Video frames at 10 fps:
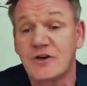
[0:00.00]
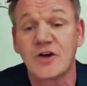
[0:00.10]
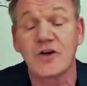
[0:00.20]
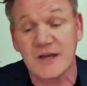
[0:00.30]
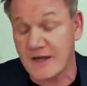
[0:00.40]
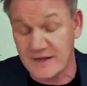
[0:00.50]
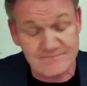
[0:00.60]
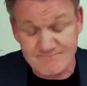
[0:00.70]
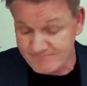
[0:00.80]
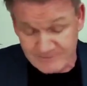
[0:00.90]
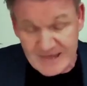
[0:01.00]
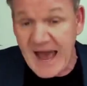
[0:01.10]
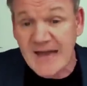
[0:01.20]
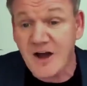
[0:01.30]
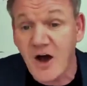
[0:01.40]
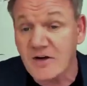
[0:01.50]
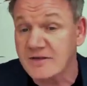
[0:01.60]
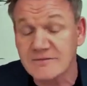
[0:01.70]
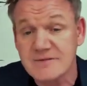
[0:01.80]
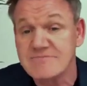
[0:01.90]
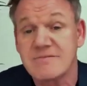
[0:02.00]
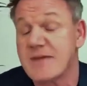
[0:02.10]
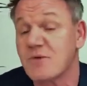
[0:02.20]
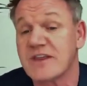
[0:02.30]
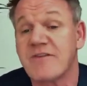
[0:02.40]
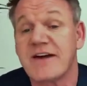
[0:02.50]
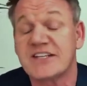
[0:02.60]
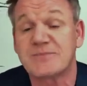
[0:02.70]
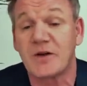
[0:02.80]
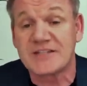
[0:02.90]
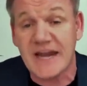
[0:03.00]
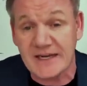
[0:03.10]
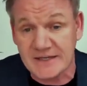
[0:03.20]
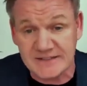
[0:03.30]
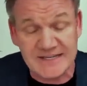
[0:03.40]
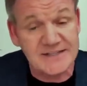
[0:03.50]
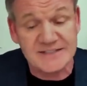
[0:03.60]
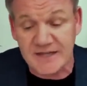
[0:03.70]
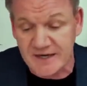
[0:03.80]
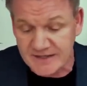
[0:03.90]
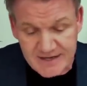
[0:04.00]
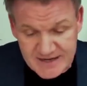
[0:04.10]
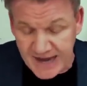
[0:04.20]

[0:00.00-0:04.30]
You cook ad hoc with a very spontaneous insight